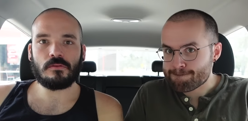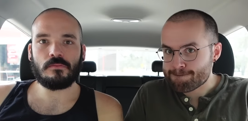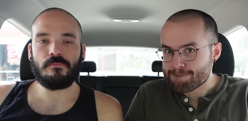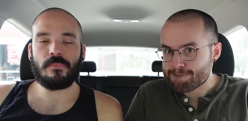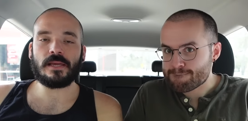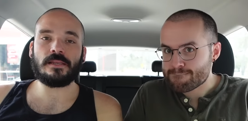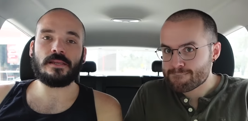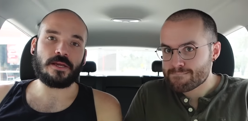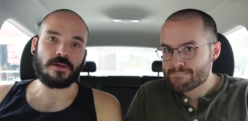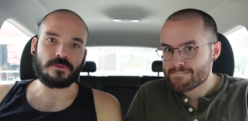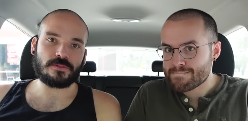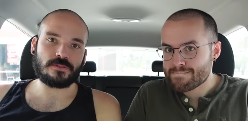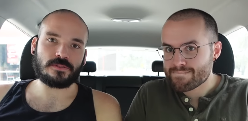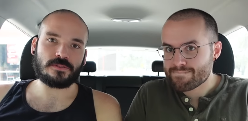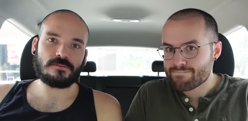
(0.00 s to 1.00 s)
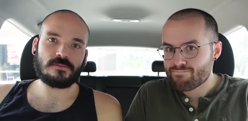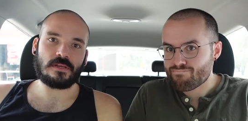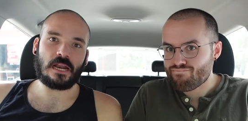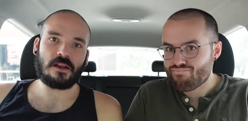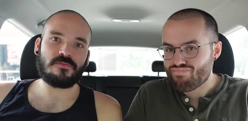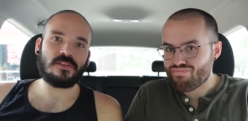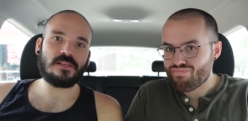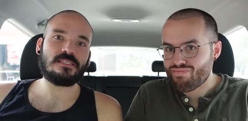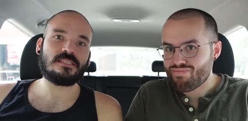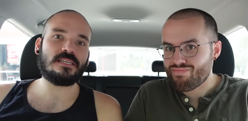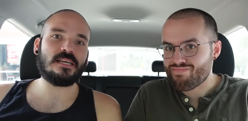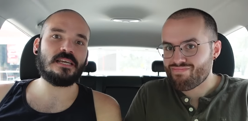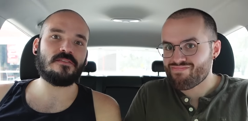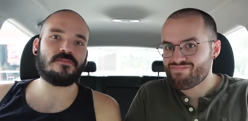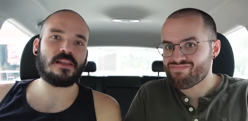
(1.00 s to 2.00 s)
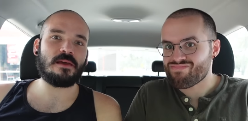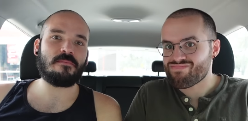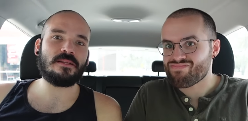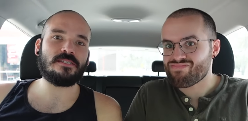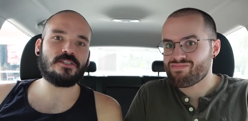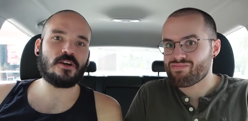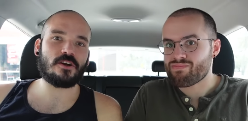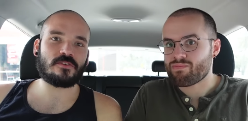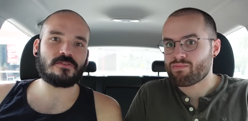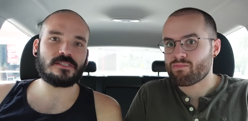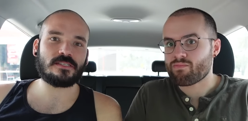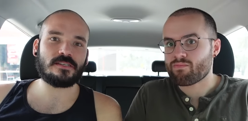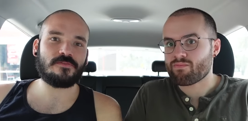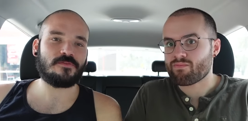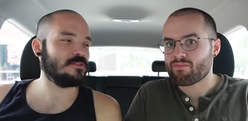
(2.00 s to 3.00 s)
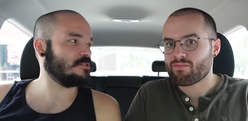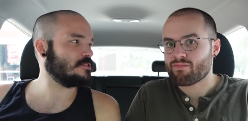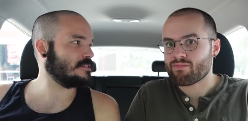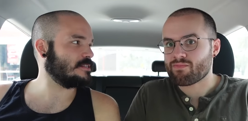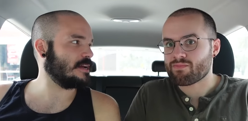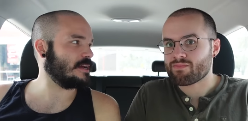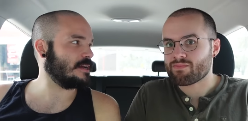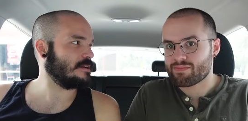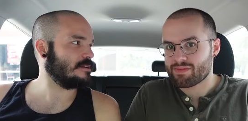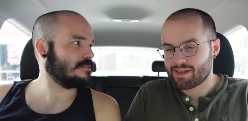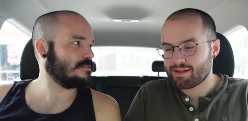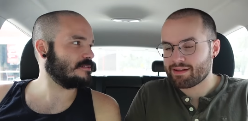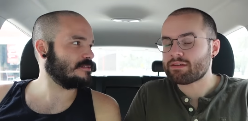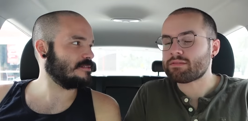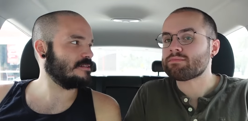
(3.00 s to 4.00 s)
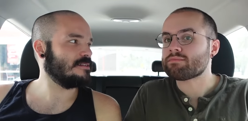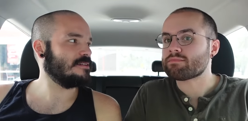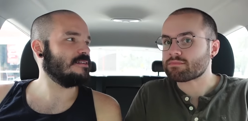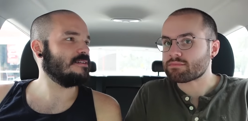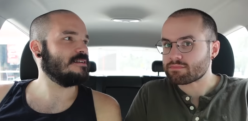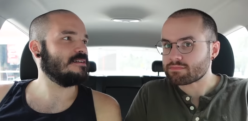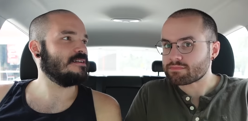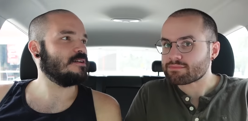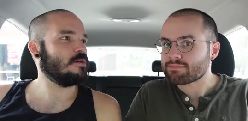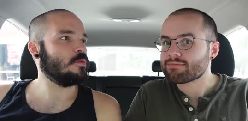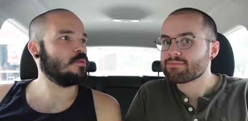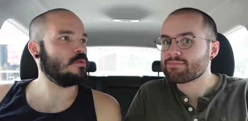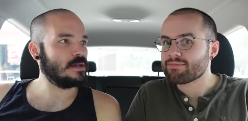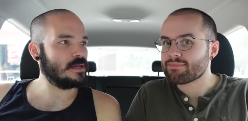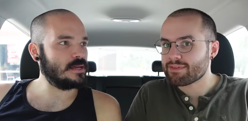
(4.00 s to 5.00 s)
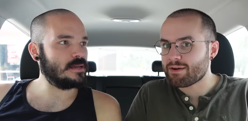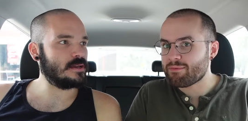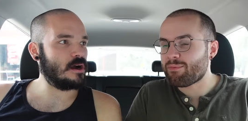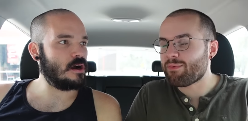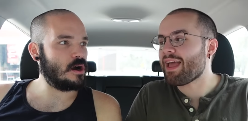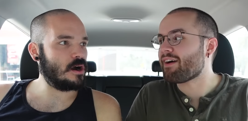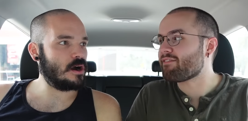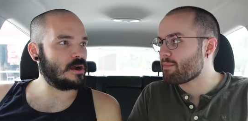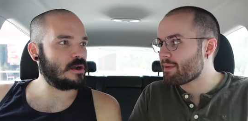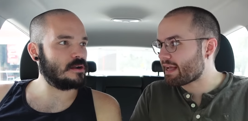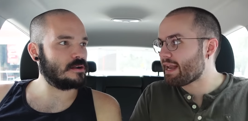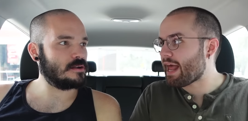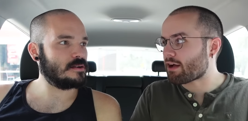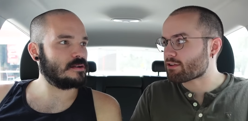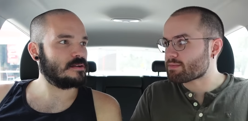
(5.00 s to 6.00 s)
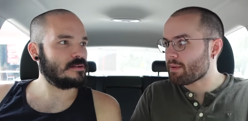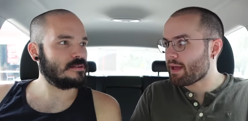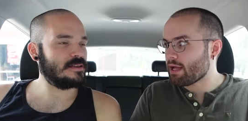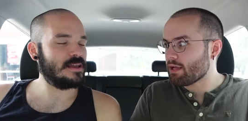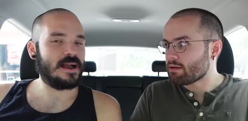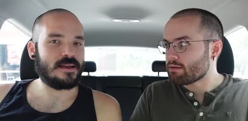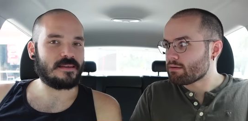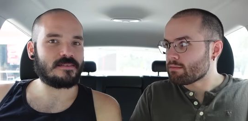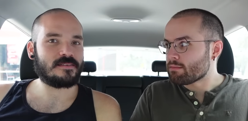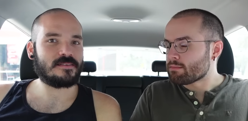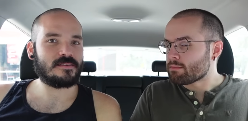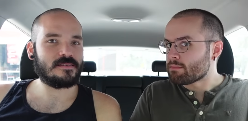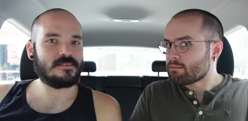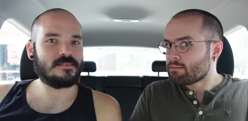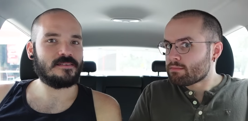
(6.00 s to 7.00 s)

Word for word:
Speaker 1: big news. Out of this sea of like mediocrity food today, we, we
Speaker 2: are- We have a big announcement. Yes.